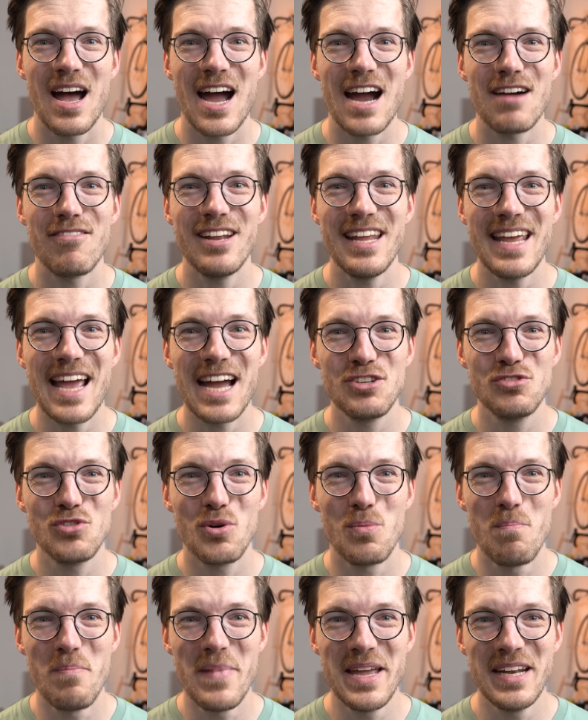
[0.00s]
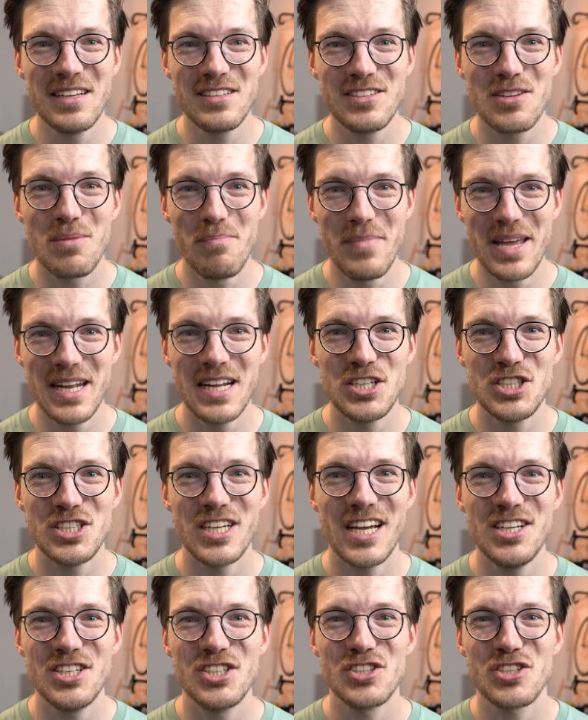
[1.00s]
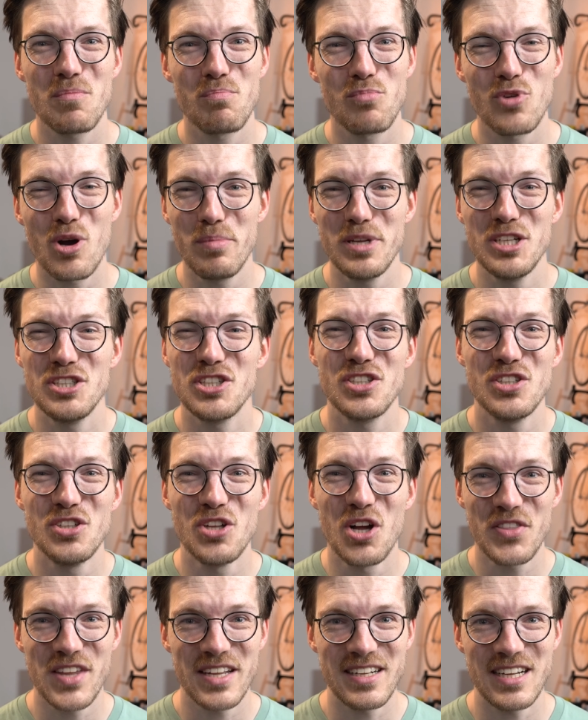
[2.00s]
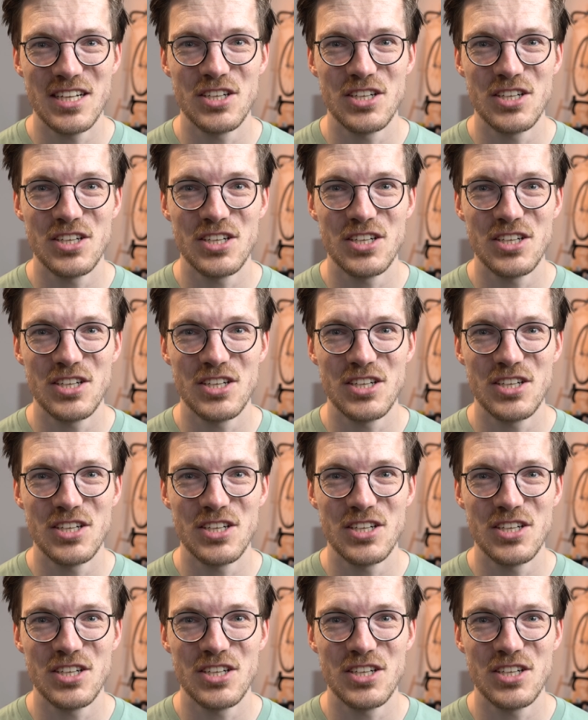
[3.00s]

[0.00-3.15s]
However, the actual minute-to-minute changes are probably just not that